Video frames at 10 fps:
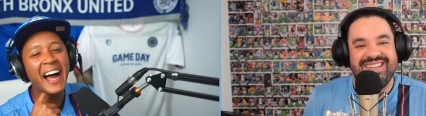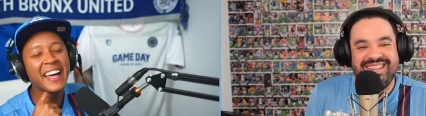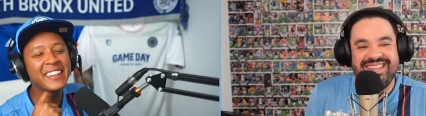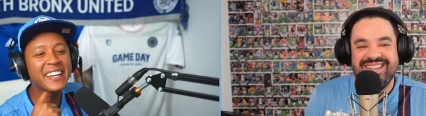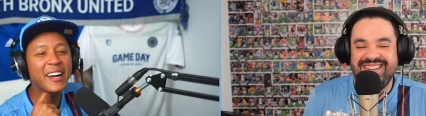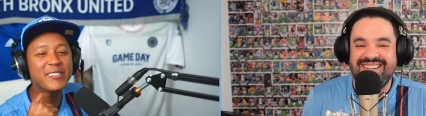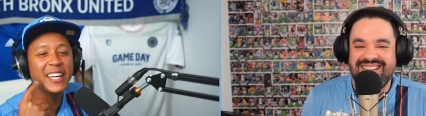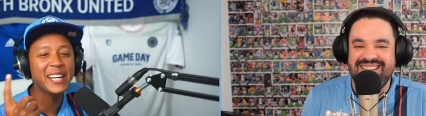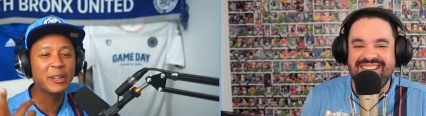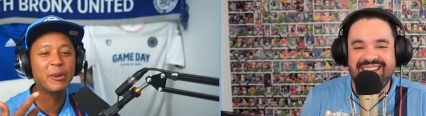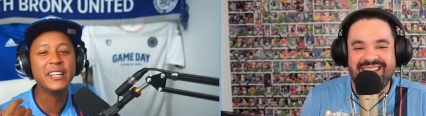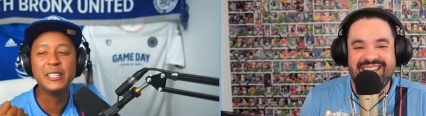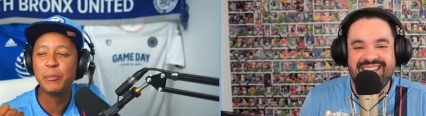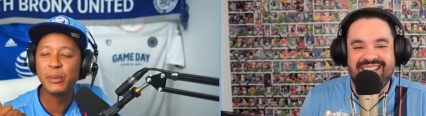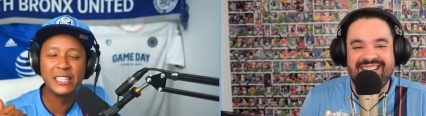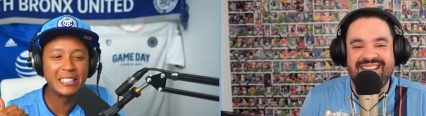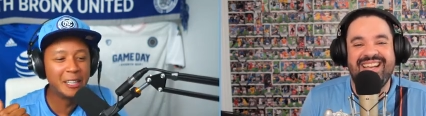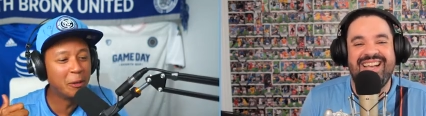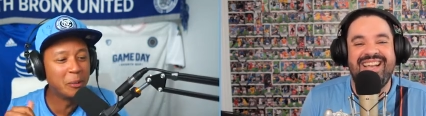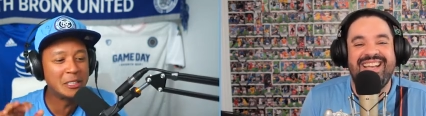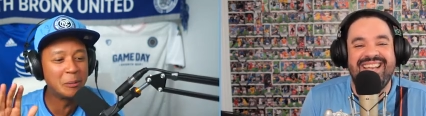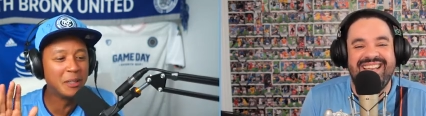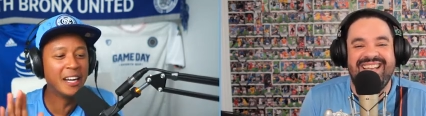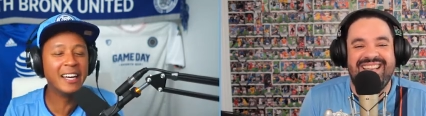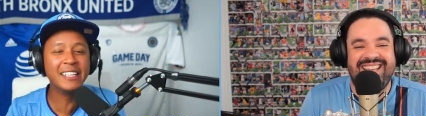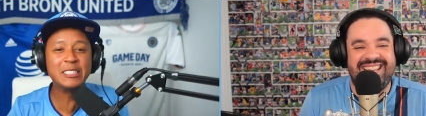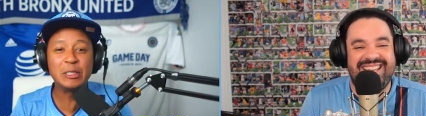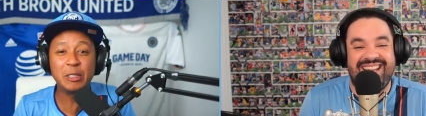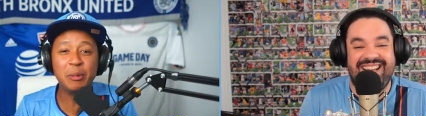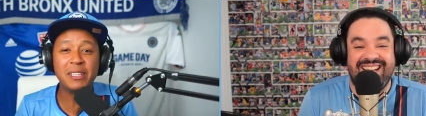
Speaker 1: I think I've decorated the place a little bit. To be honest, you should be